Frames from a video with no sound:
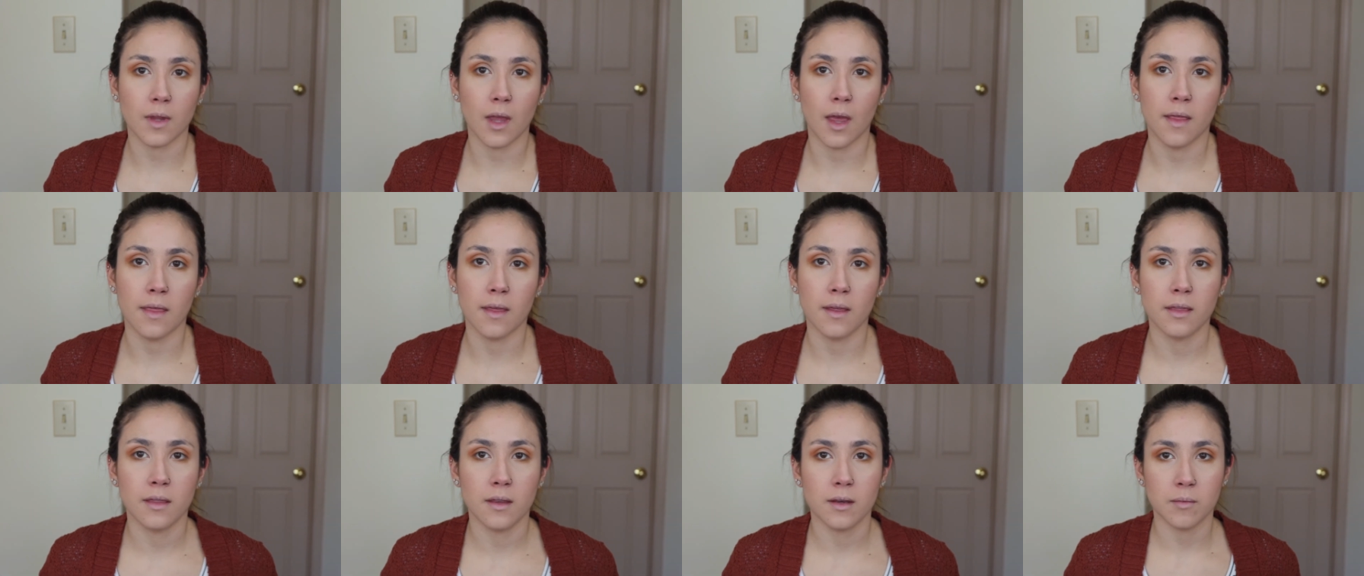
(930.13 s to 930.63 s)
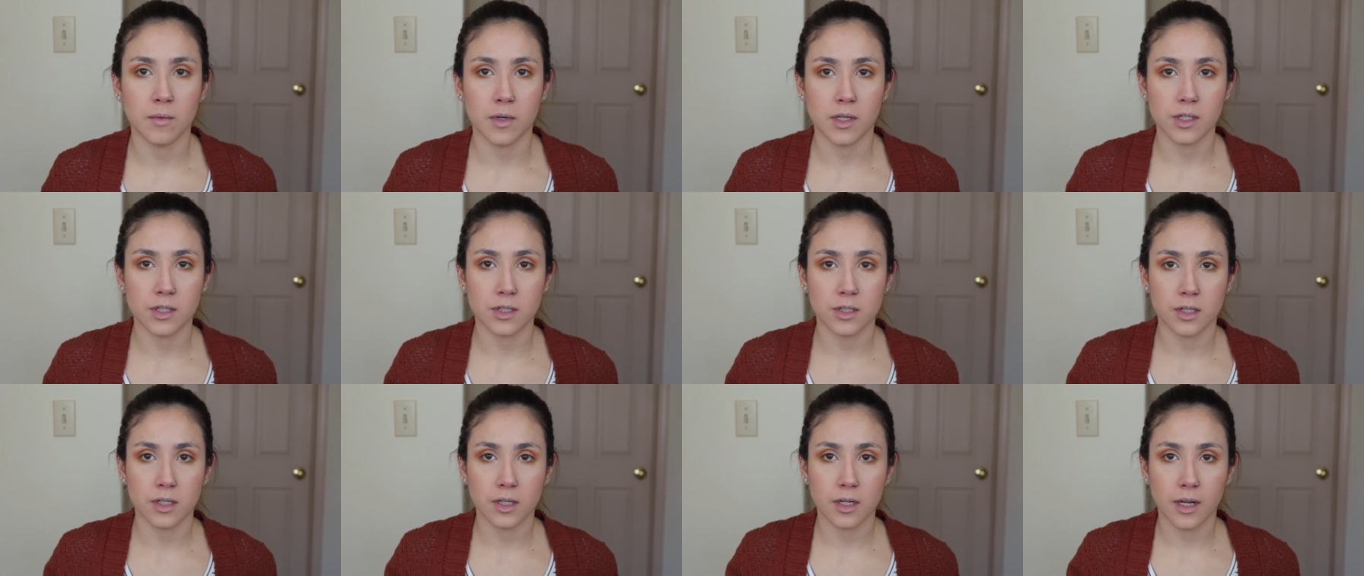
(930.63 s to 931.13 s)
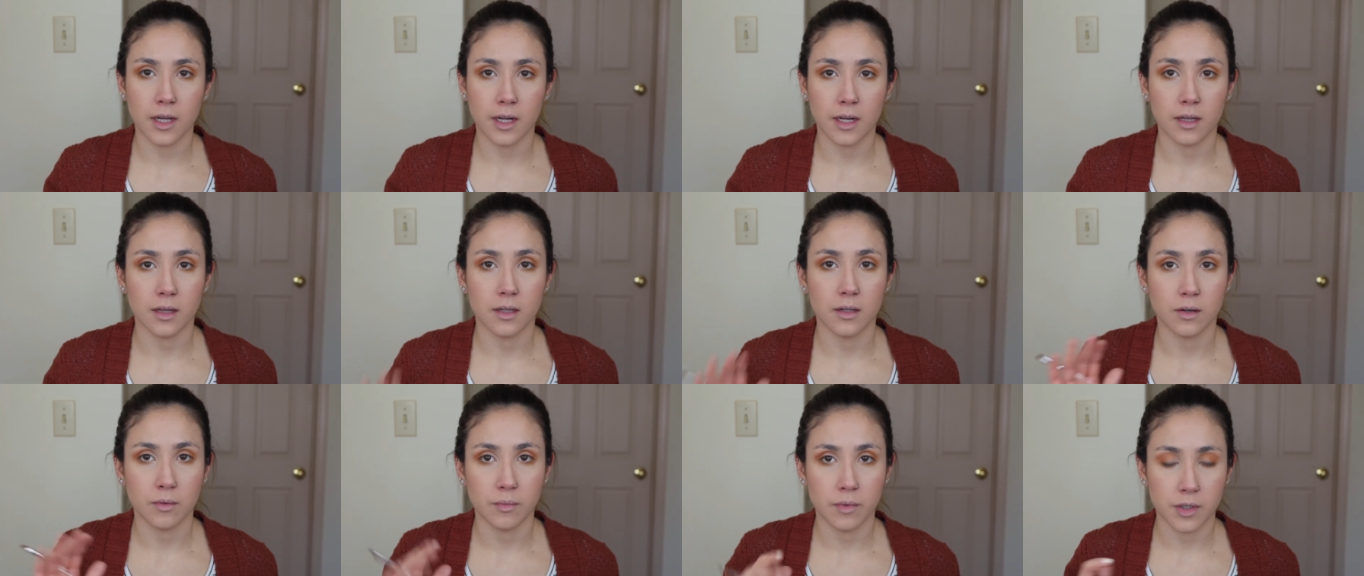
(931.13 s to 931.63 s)
I think the mustard got a
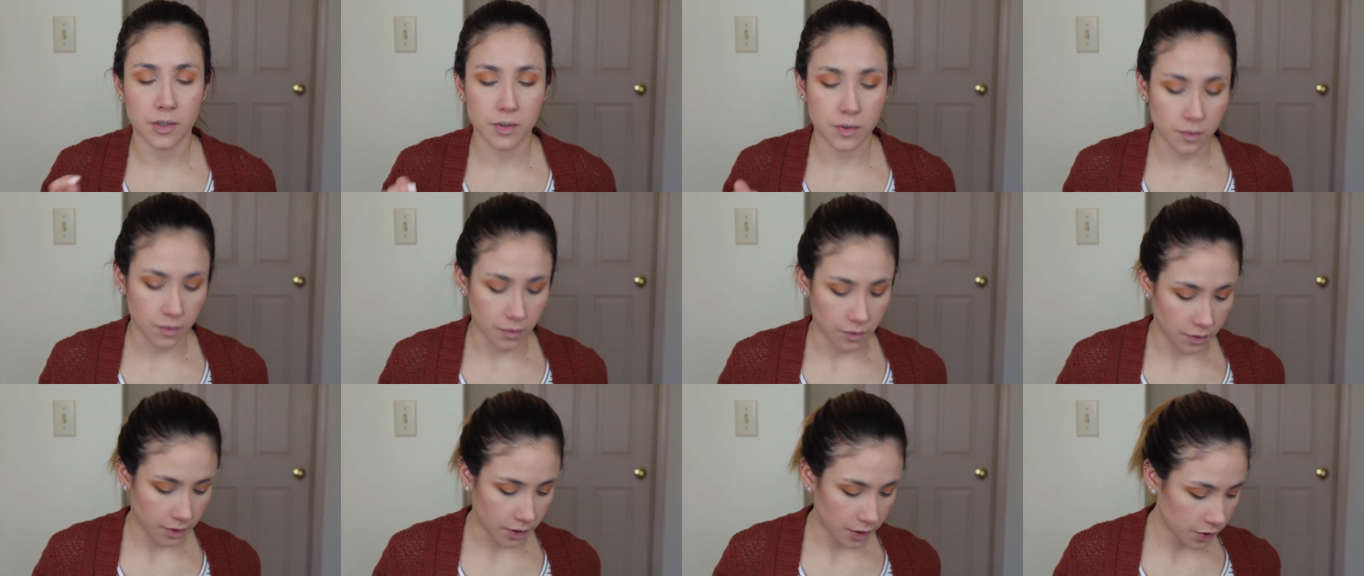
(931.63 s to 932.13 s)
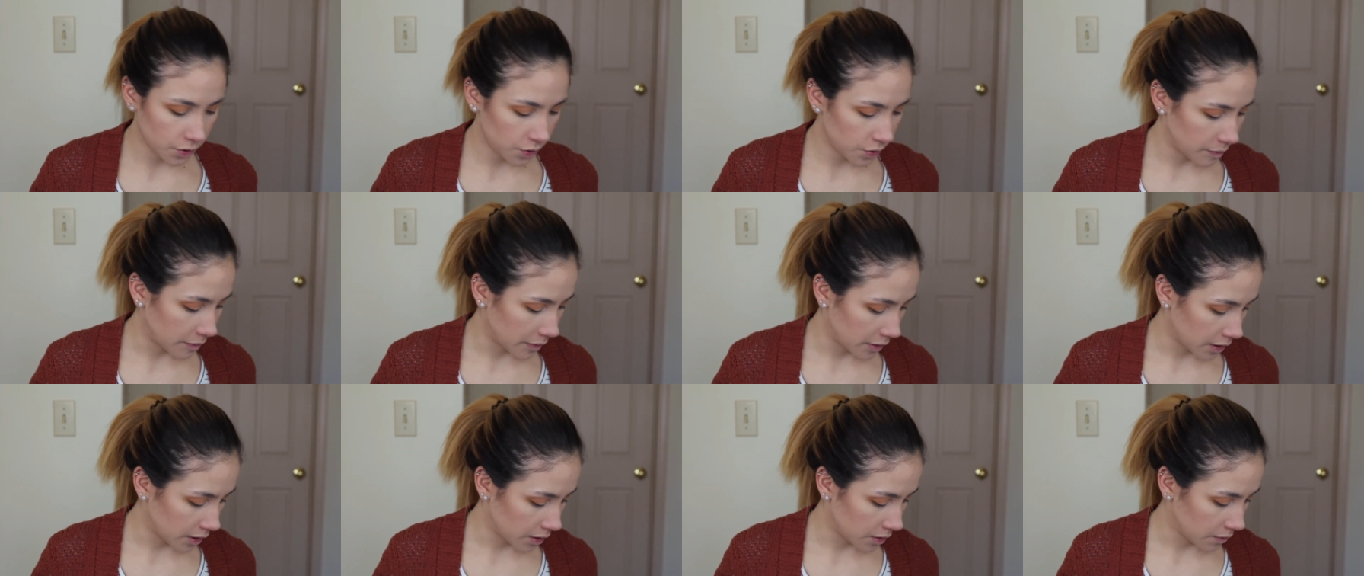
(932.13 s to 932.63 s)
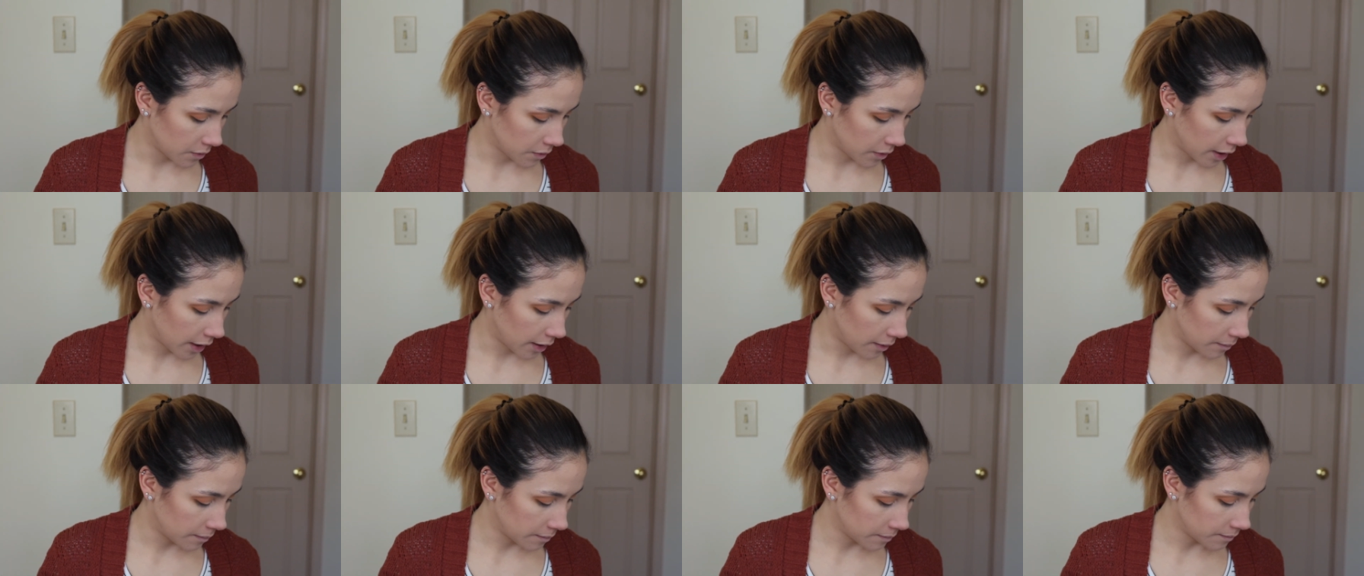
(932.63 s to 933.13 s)
little bit too orange, but that's
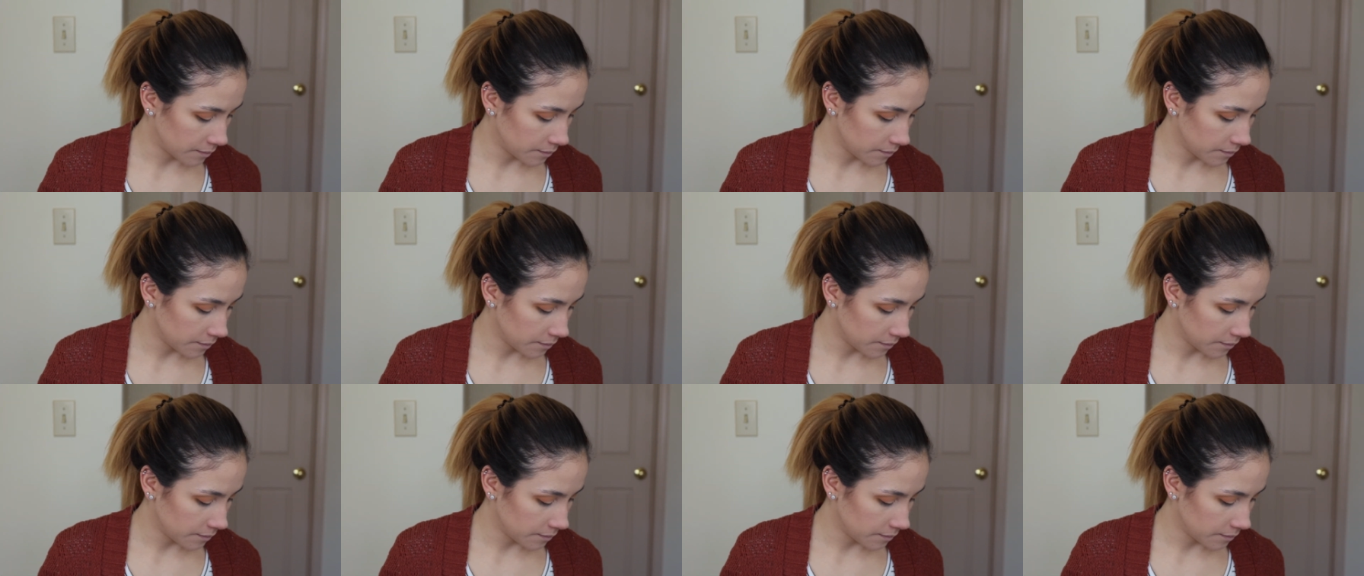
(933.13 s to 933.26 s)
okay.